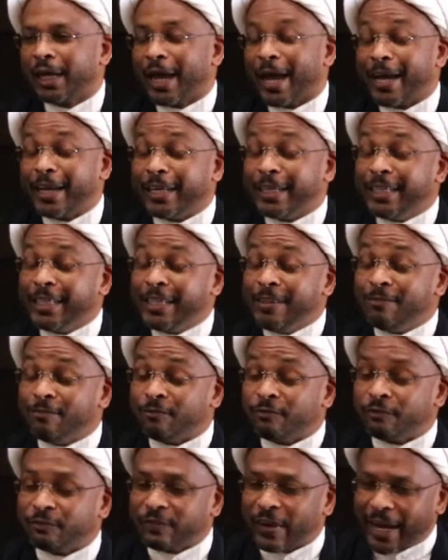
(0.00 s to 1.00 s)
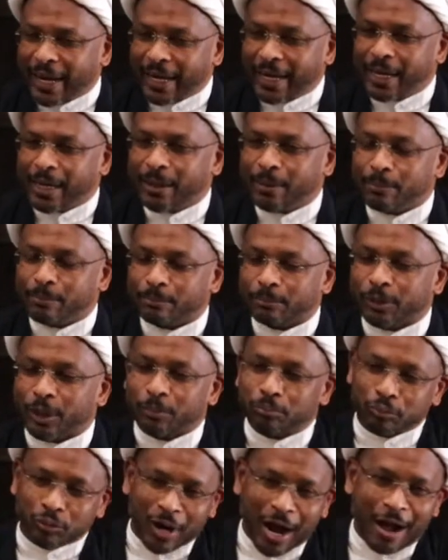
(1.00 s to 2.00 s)
and defame the
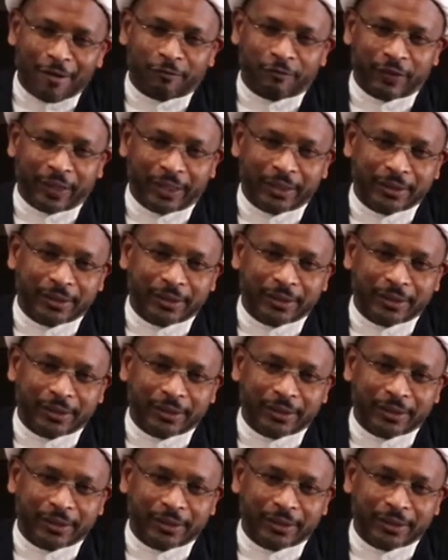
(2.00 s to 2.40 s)
prophet.